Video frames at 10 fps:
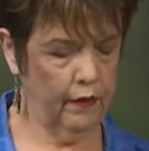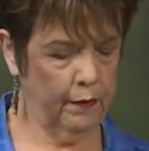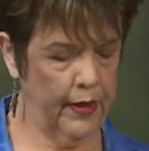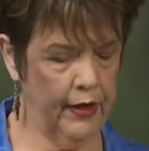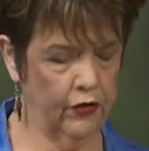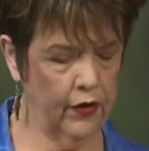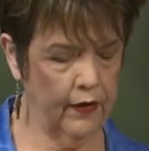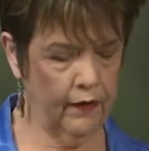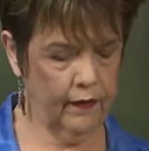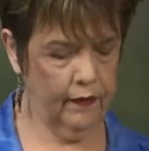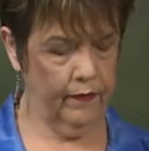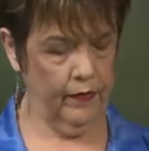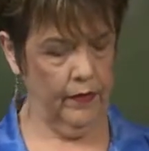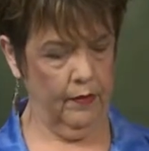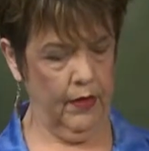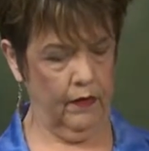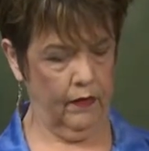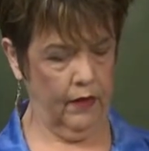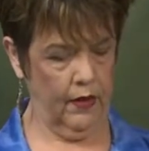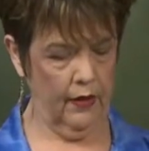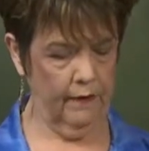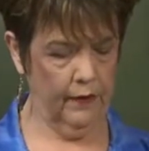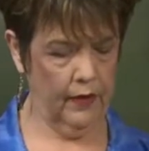peaches. Let me see.